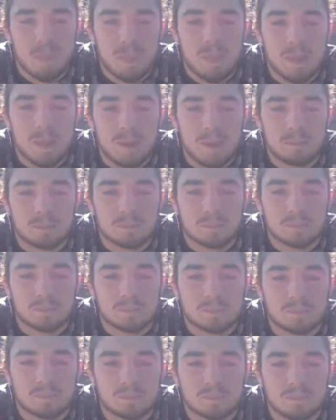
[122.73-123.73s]

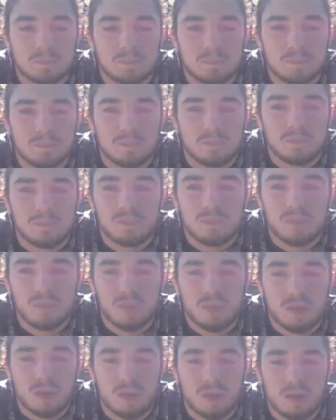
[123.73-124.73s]

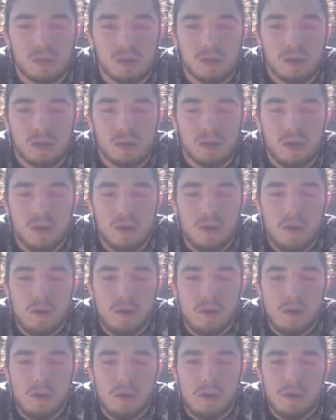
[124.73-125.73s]

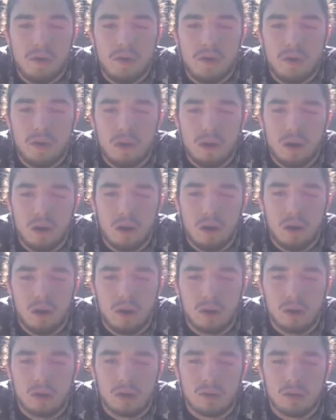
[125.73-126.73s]

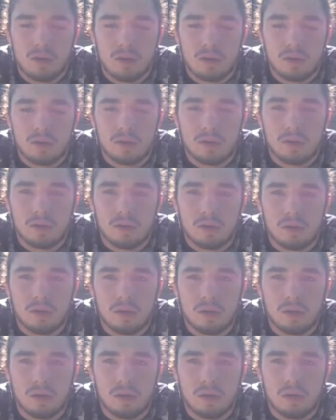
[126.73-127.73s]

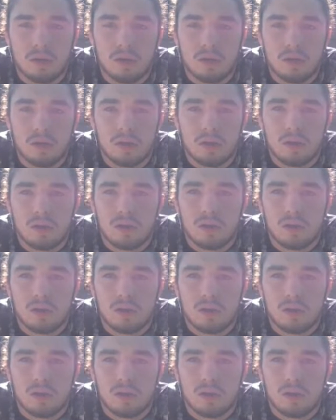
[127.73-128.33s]
(not speaking)